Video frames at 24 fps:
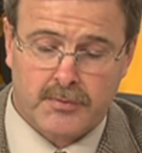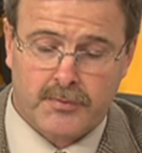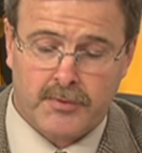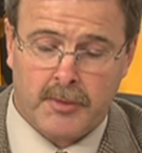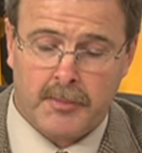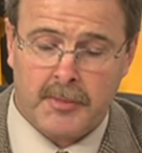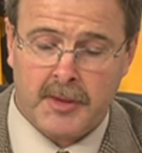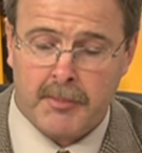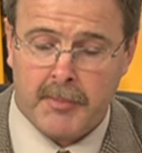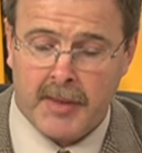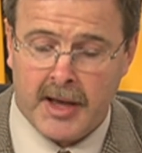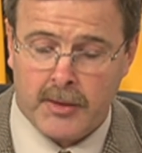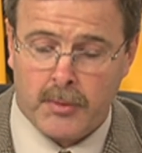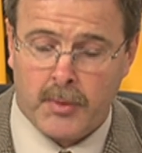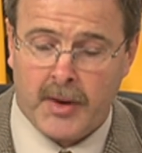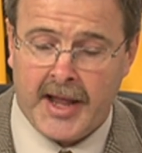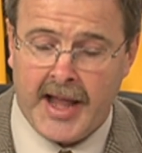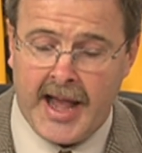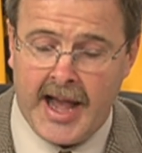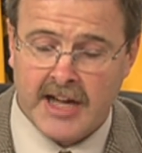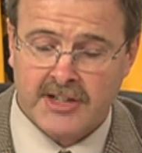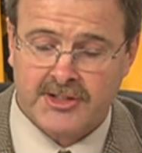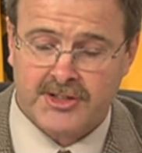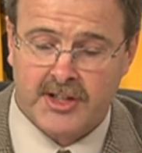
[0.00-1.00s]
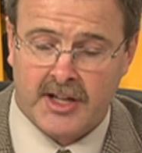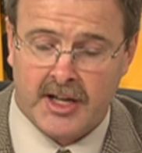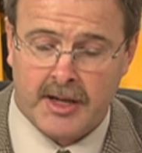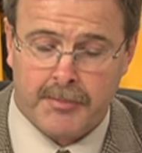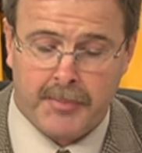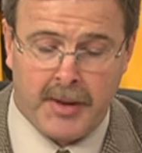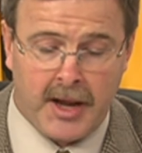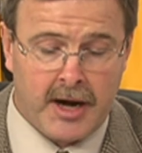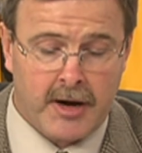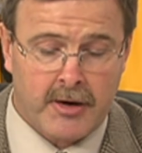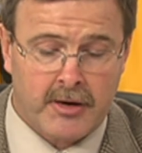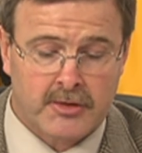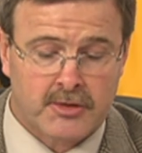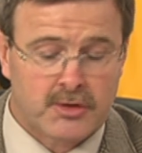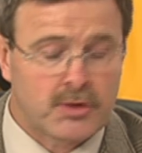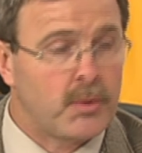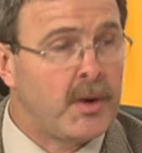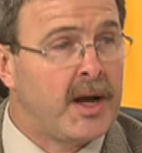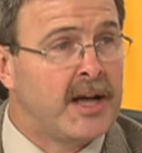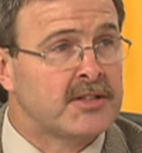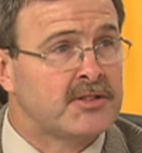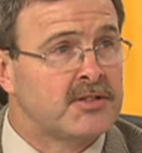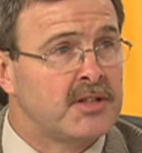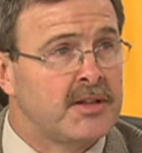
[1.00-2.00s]
from the Medway Ashland parents who
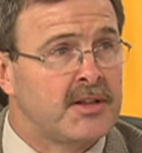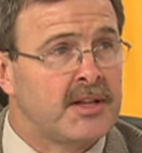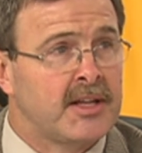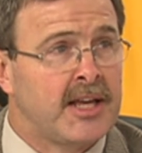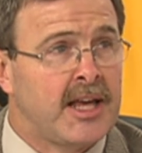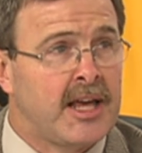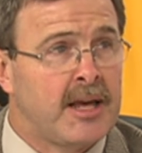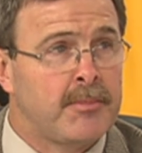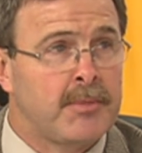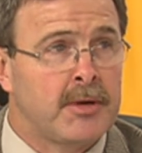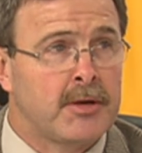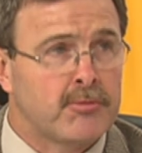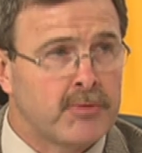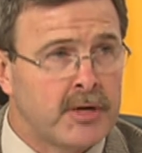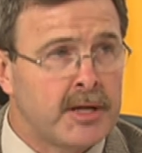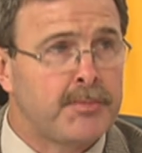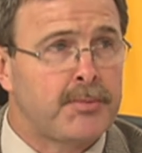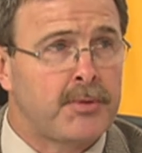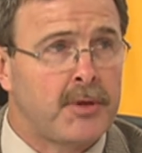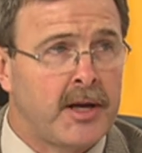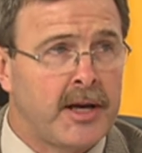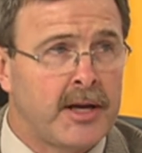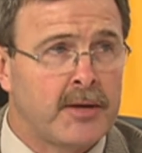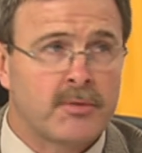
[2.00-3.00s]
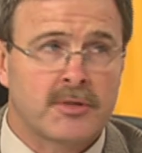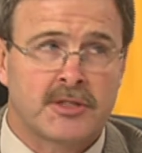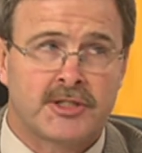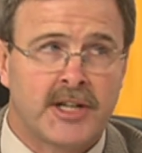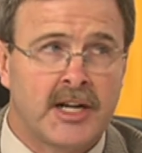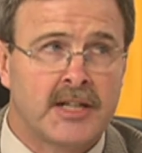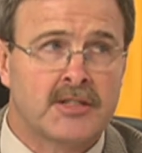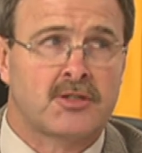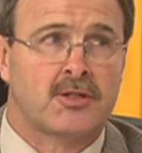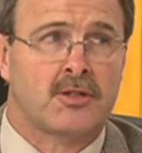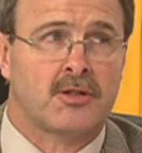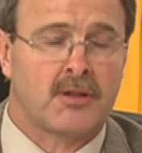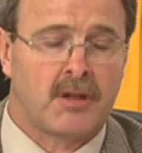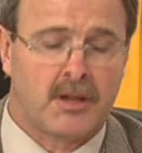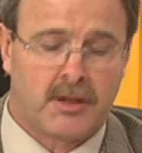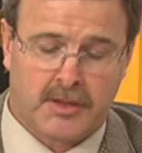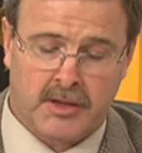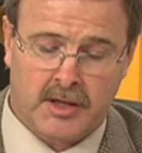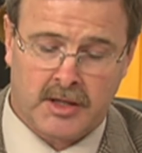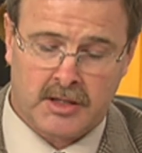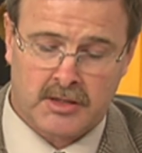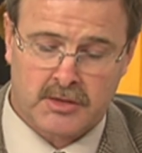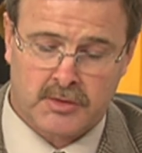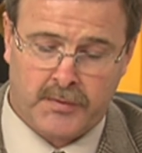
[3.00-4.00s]
asked that the game be replayed, which I certainly
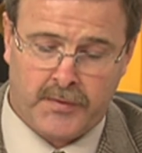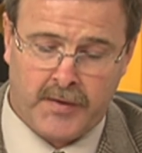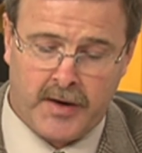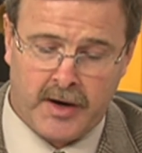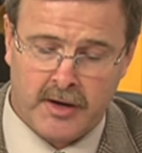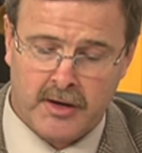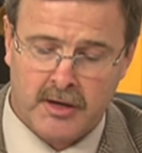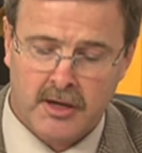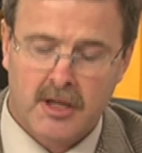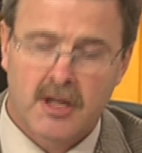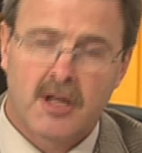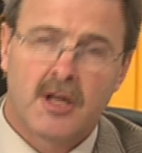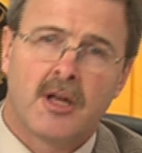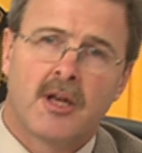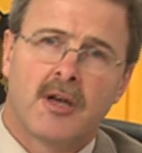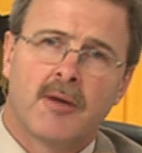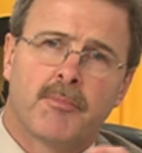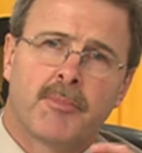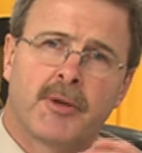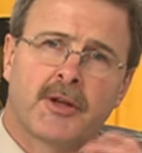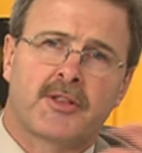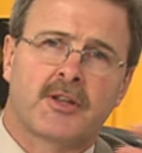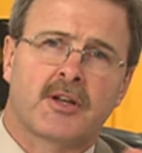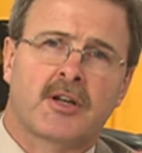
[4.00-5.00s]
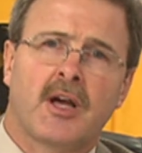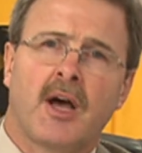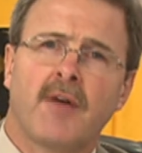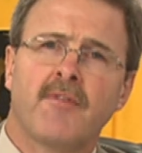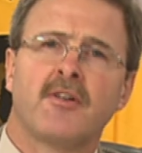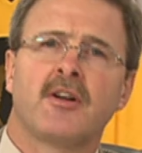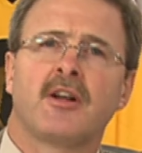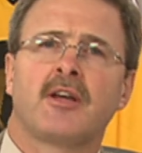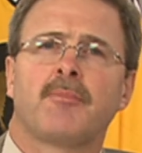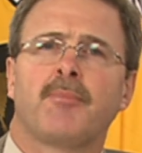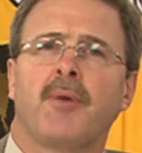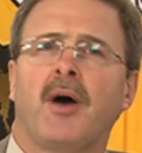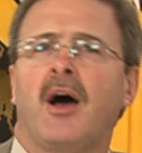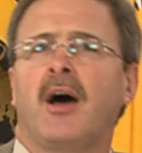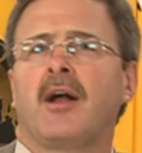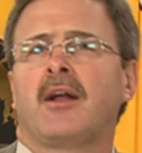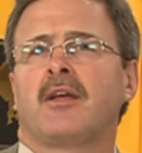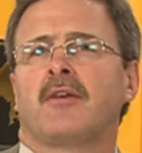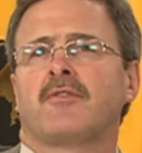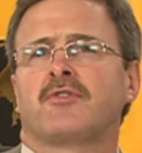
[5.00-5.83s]
think is fair. But the governing body of